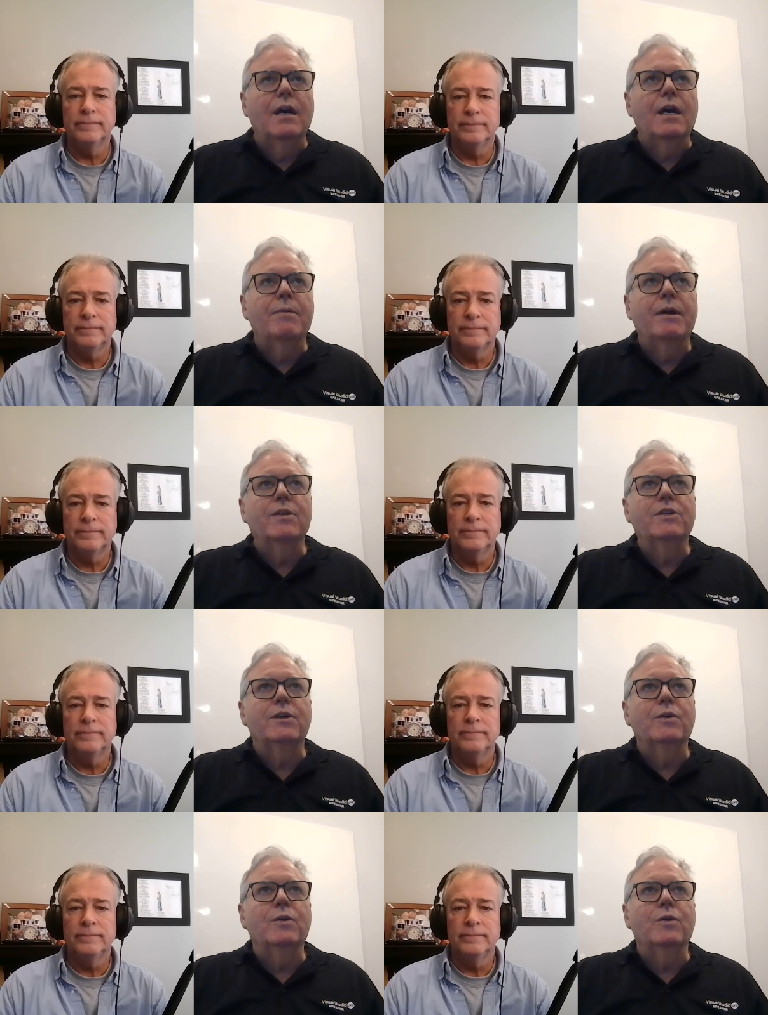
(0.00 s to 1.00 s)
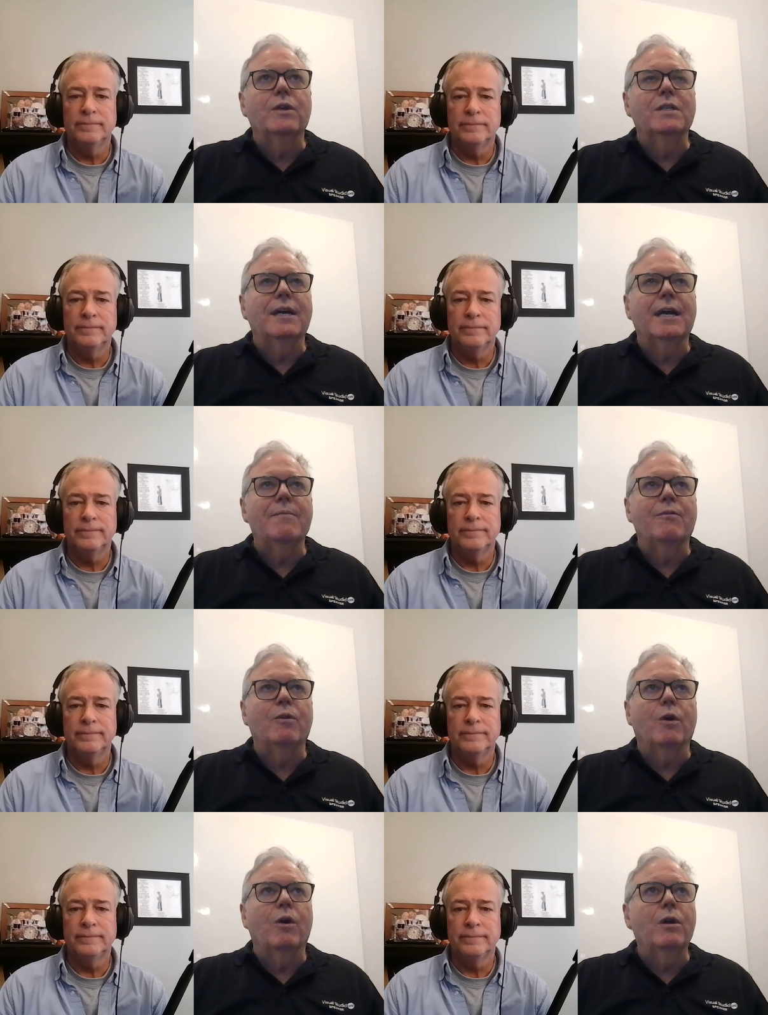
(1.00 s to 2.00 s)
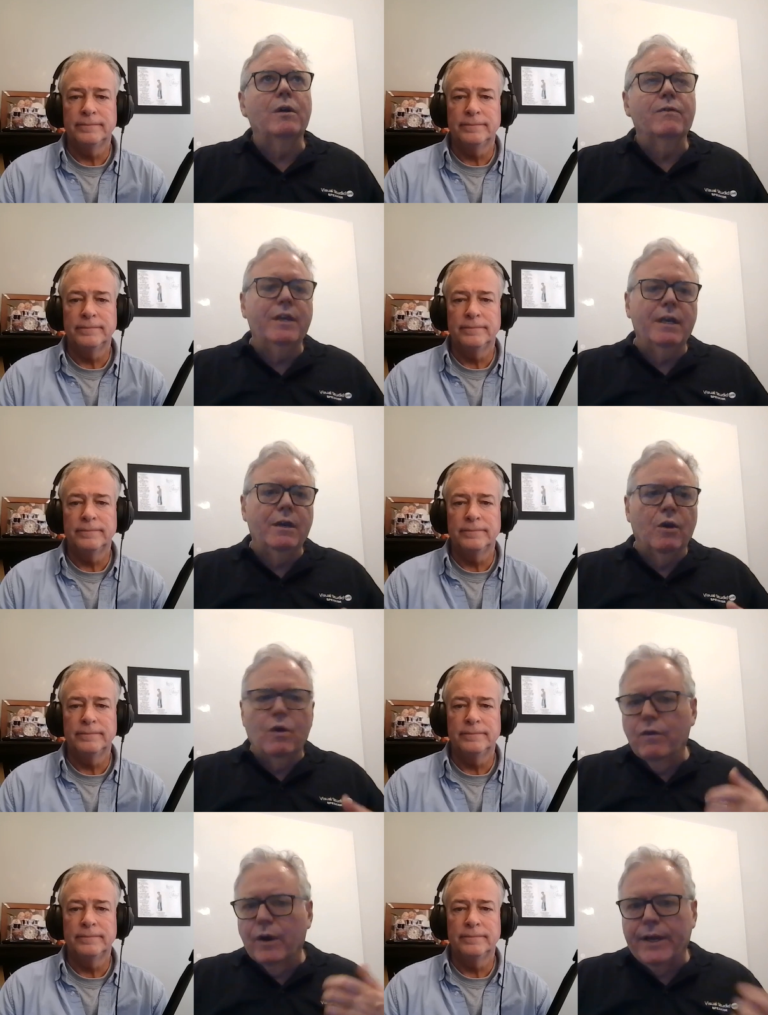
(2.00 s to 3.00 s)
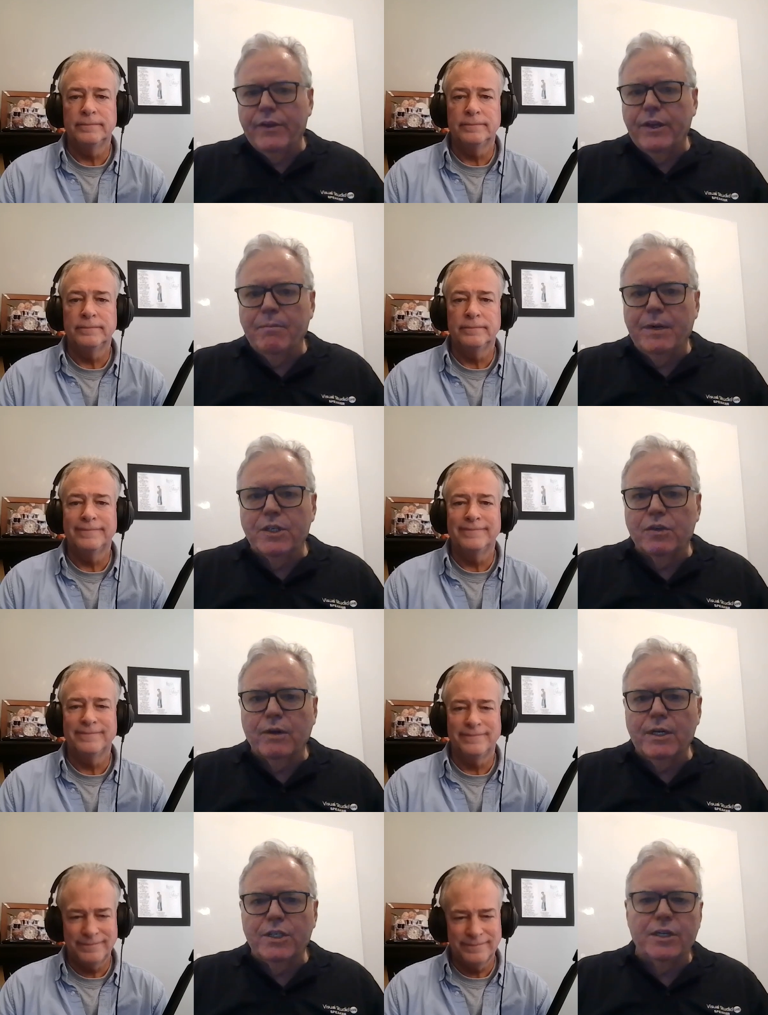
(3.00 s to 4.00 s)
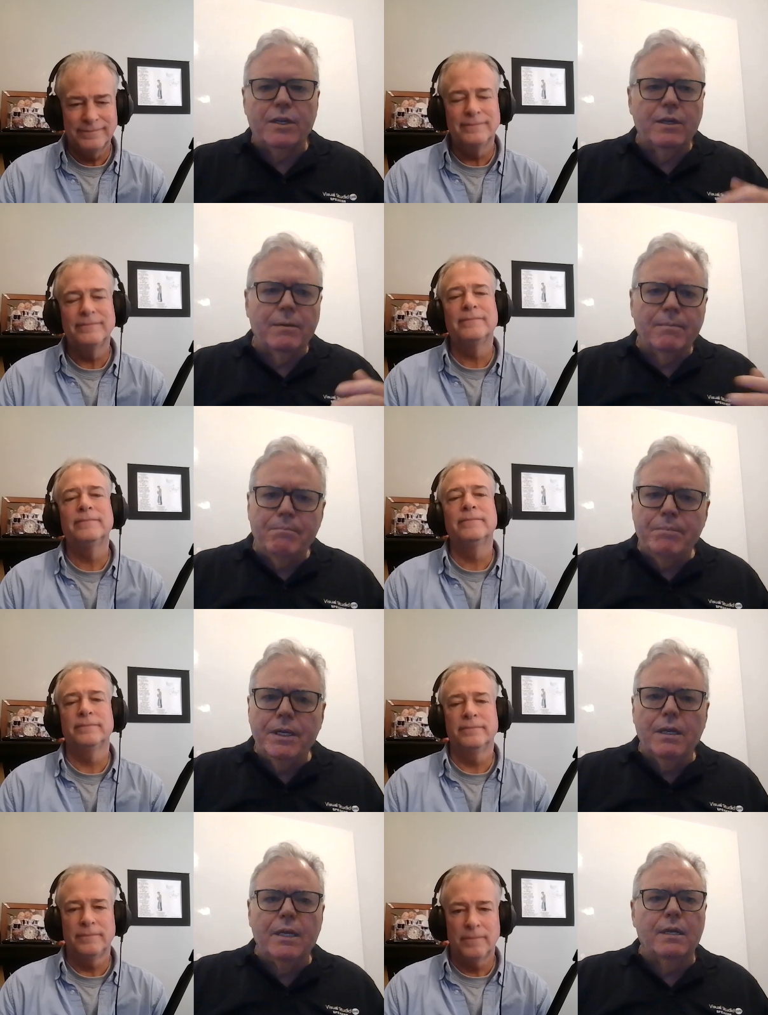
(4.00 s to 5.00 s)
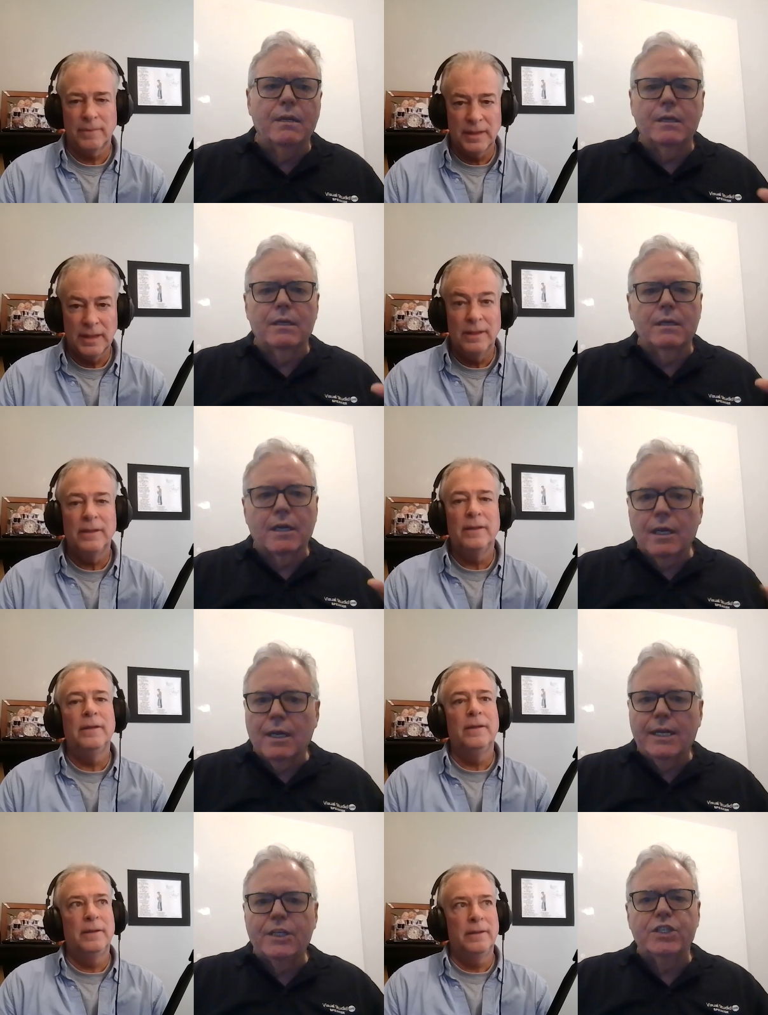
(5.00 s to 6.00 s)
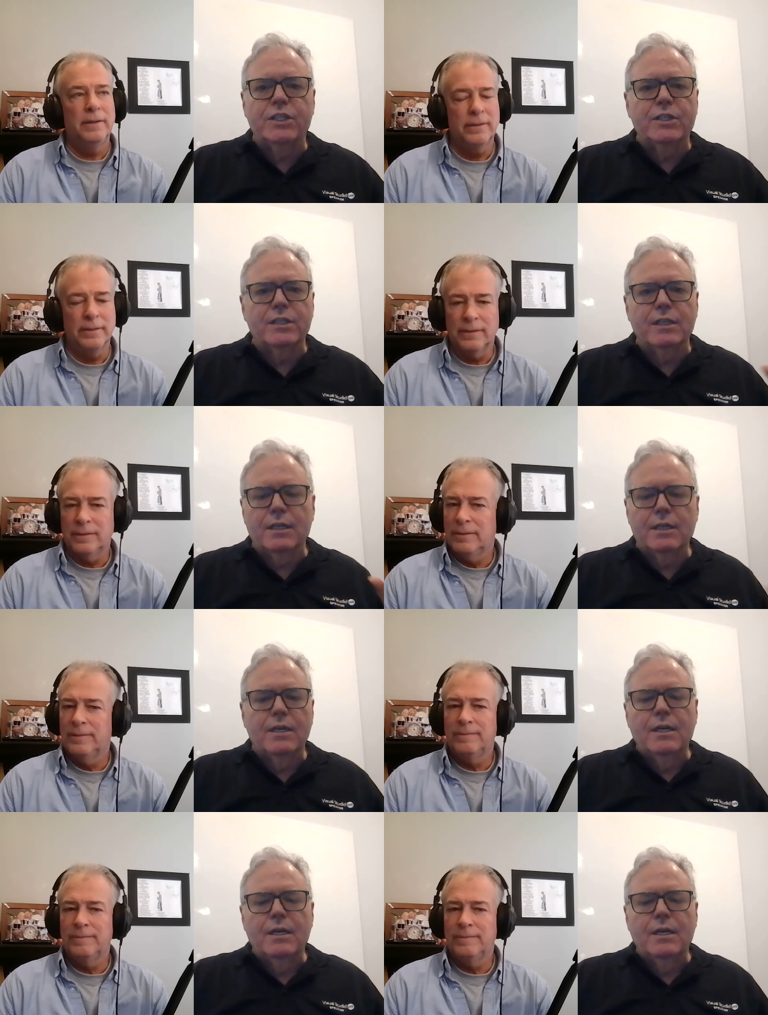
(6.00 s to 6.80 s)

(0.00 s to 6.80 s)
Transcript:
Speaker 1: uh, but also the time for all of the overhead, the administration, the billing, the the collections, oh.